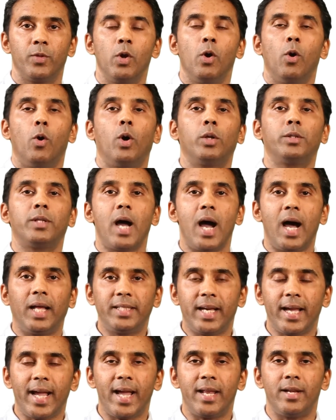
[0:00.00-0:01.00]
On the
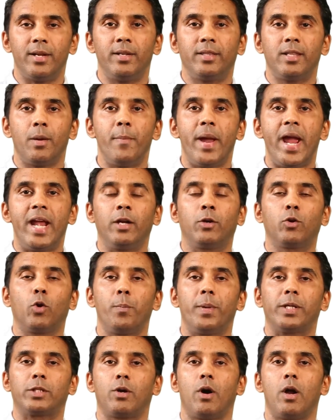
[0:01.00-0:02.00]
other end, the main group
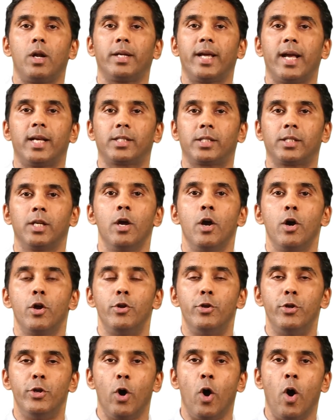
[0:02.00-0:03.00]
is called as
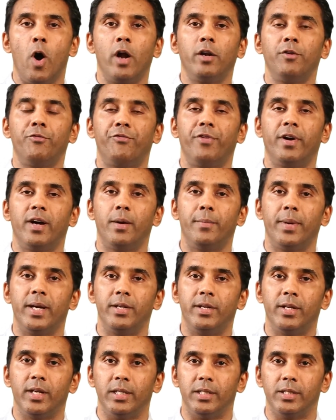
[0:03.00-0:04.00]

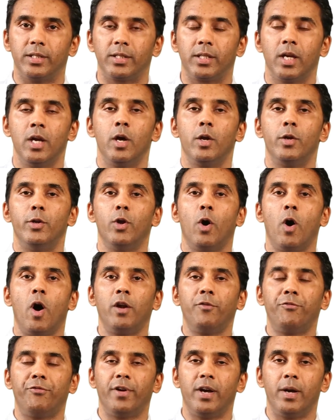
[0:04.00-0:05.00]
non-fermenters.
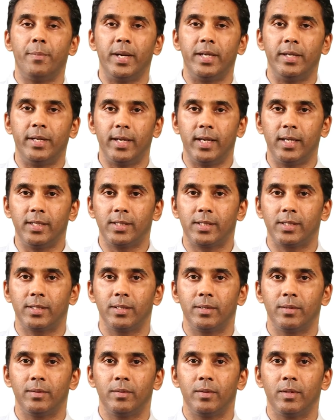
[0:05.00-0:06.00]
Non-fermenters,
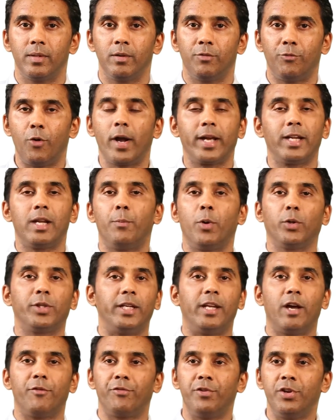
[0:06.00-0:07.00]
forget about the
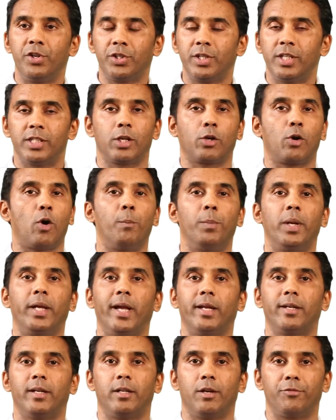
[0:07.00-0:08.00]
definition, it's a
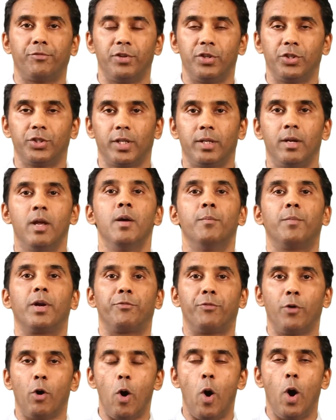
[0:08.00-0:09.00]
complicated definition, but
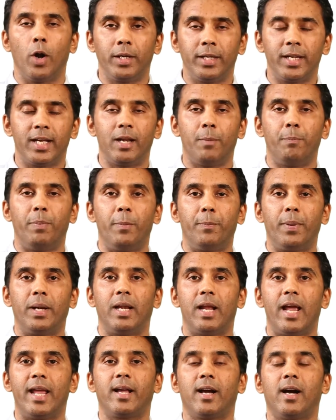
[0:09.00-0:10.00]
for ordinary people
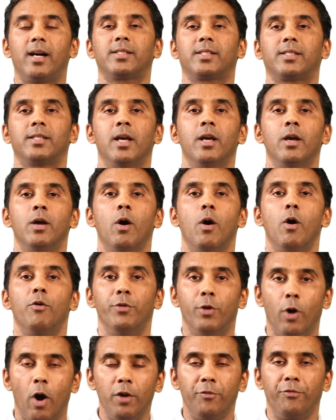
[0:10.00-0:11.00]
like us,
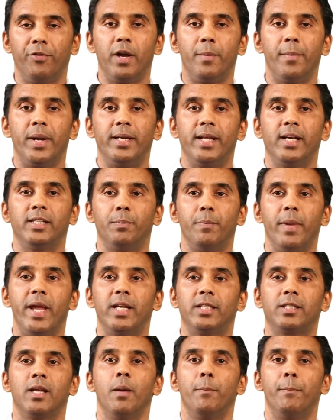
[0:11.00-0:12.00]
non-fermenters
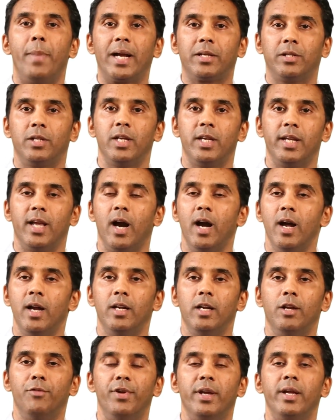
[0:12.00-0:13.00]
means bacteria
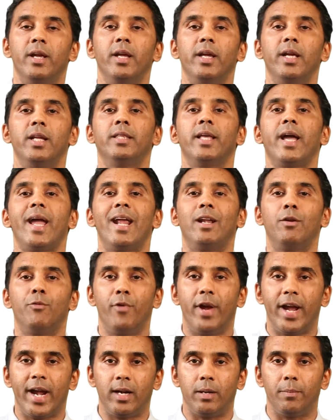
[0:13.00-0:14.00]
living in the
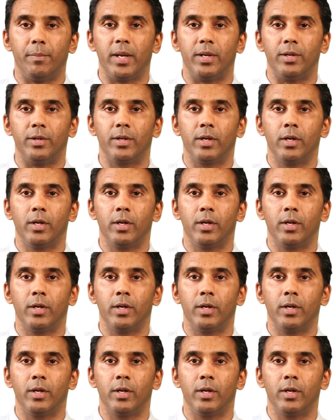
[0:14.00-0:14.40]
environment,